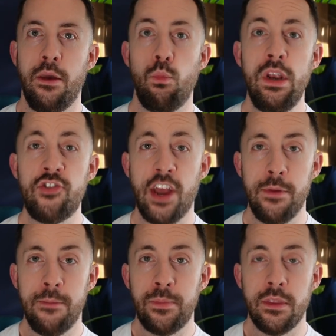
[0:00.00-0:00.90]

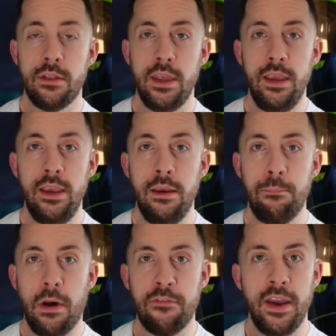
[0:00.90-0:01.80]
Windjammer, the
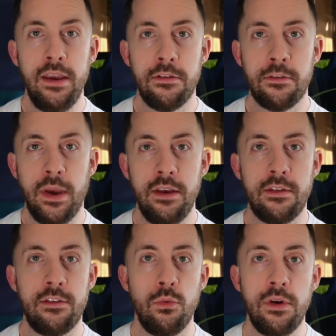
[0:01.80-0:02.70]
buffet
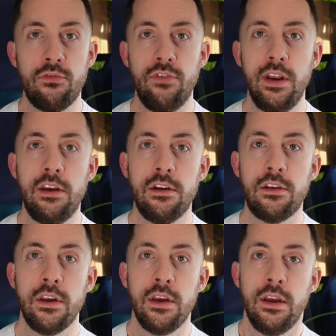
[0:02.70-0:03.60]
space is always really
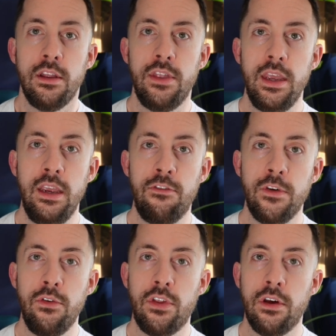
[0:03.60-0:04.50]
good. The
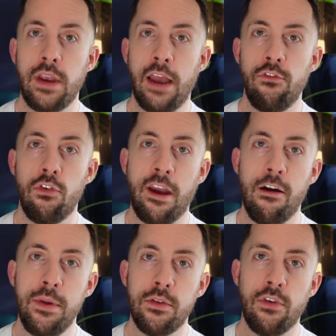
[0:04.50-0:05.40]
food that Royal
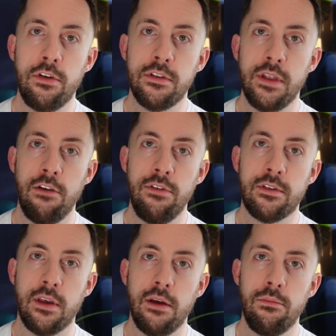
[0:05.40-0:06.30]
Caribbean throws in there
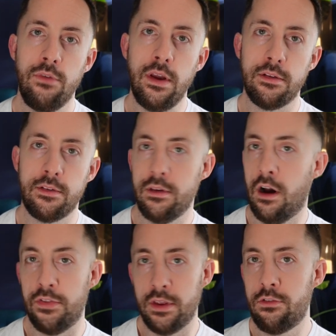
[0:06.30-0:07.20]
is
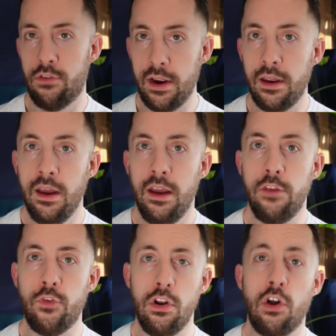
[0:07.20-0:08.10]
I think great.
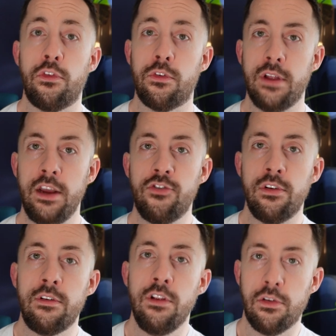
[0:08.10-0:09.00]
You've got lots of
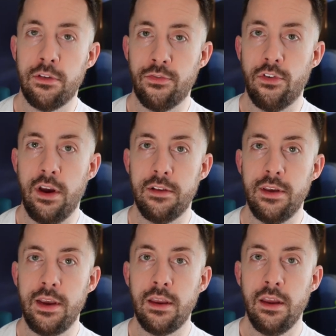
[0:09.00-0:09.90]
stations, lots of
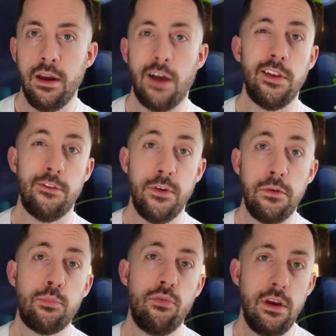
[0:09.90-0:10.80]
variety. I think the
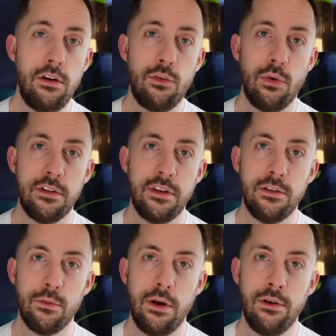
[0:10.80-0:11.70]
food's pretty good quality
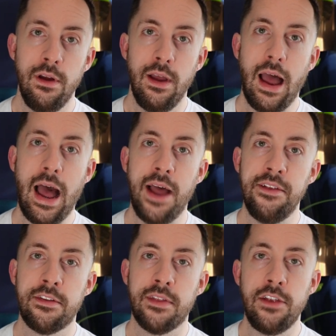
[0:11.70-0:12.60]
as well,
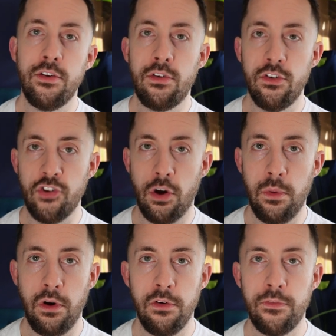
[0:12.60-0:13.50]
and they do a good job
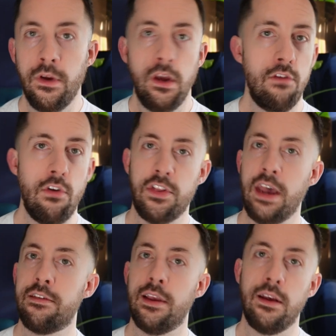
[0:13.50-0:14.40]
of
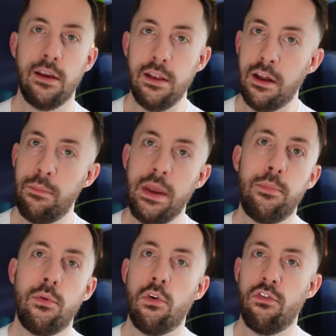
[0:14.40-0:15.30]
rotating
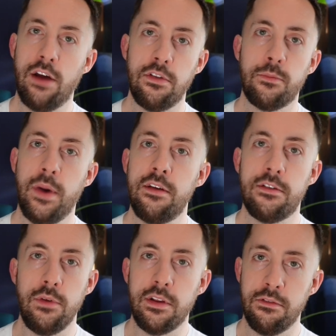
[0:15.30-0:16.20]
people around the space,
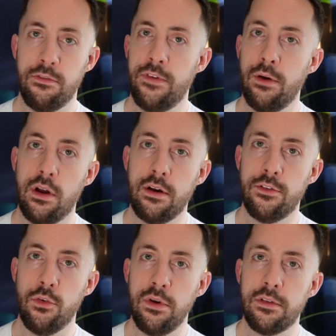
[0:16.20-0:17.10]
so it doesn't feel like
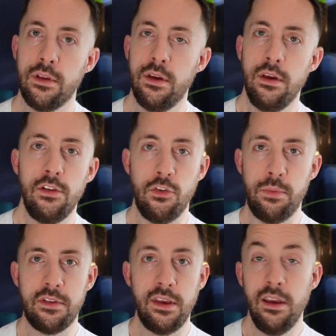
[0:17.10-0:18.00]
it's always too
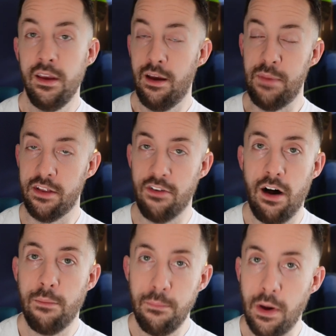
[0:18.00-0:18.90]
busy. I mean, there
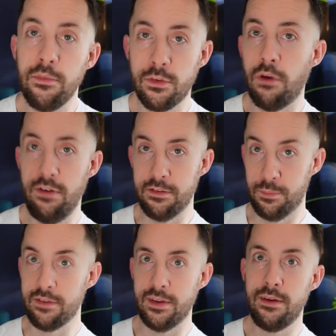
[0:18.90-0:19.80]
are moments where it is
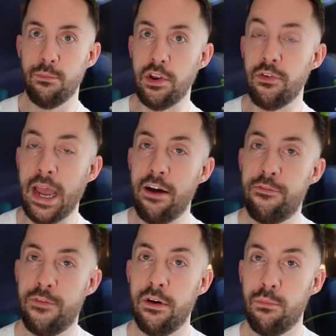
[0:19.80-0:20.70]
busy when you
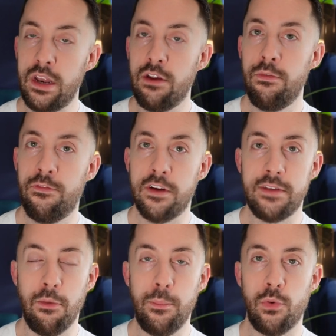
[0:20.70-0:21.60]
first
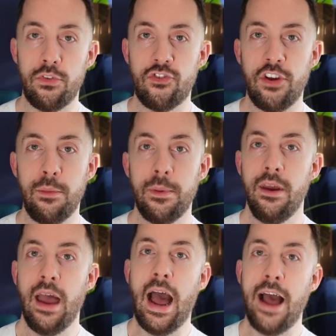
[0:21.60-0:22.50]
get on board the ship,
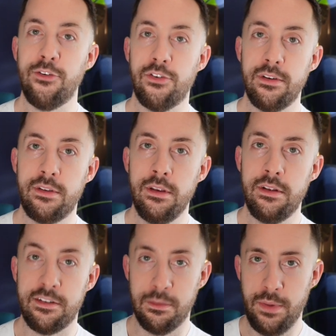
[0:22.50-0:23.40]
and on
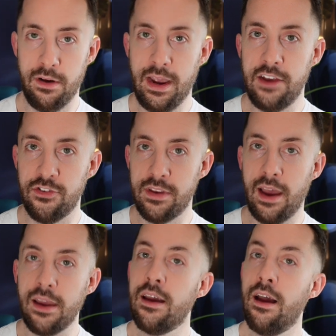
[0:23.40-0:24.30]
disembarkation
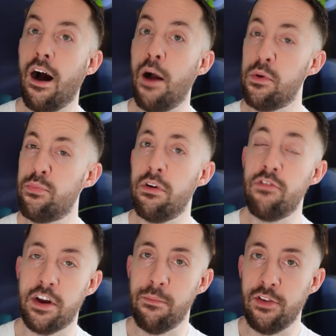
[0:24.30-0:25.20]
day, I would probably
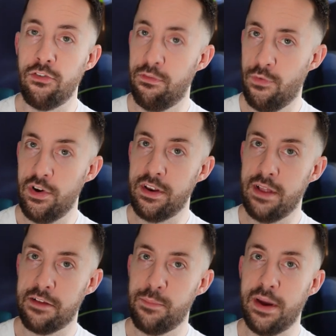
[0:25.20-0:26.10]
recommend you avoiding
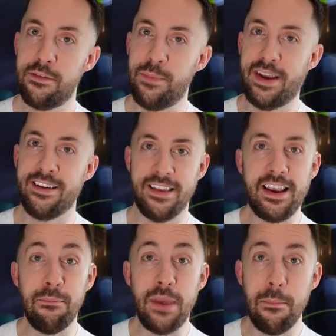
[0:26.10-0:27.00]
that space because
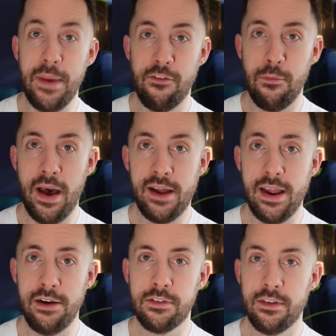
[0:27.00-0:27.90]
it can be a bit of a
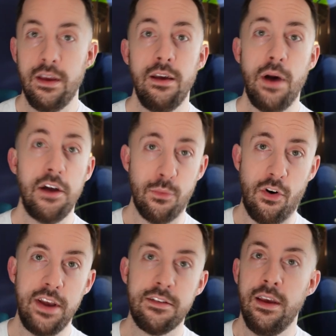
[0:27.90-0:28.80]
madhouse. But
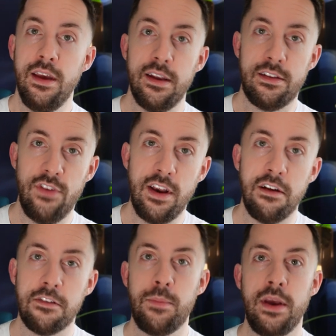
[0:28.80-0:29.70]
otherwise, it's a really
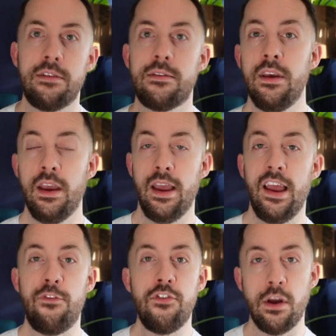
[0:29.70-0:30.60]
nice space.
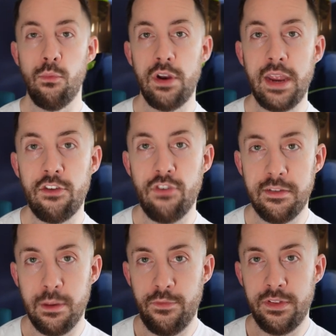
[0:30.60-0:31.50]
If you don't want to get
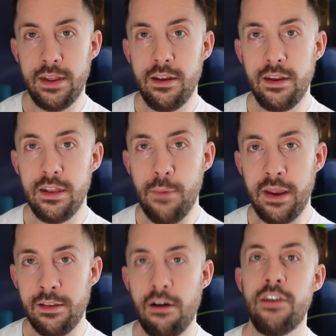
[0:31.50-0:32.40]
dressed up for dinner in the
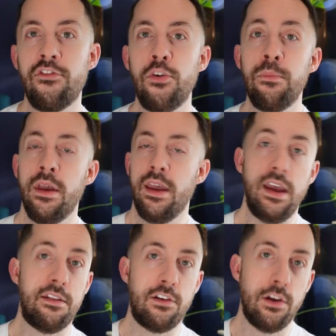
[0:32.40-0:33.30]
main dining room,
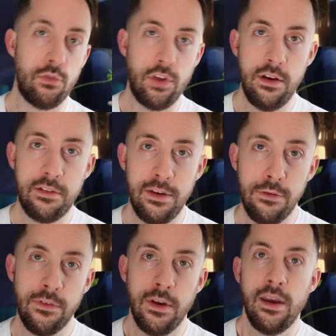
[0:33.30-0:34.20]
it's a good
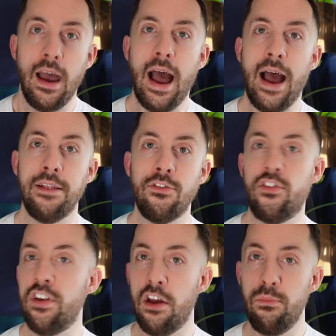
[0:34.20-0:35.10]
alternative, and
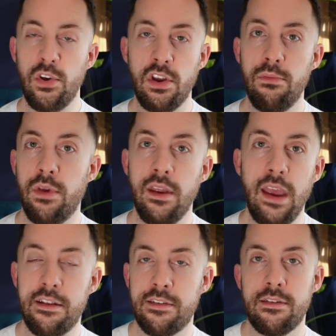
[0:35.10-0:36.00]

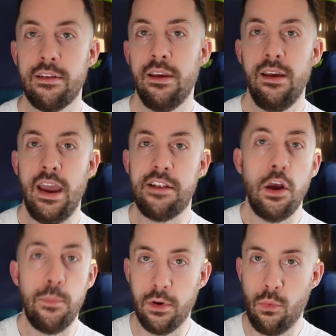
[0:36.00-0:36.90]
it's
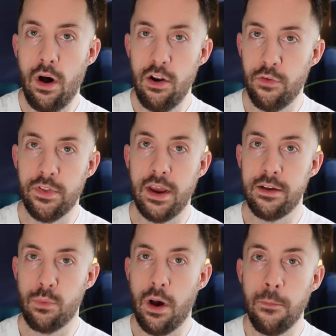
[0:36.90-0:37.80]
open quite a lot of the day
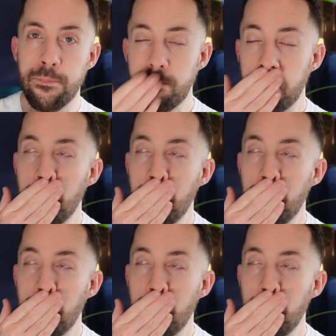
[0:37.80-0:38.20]
as well.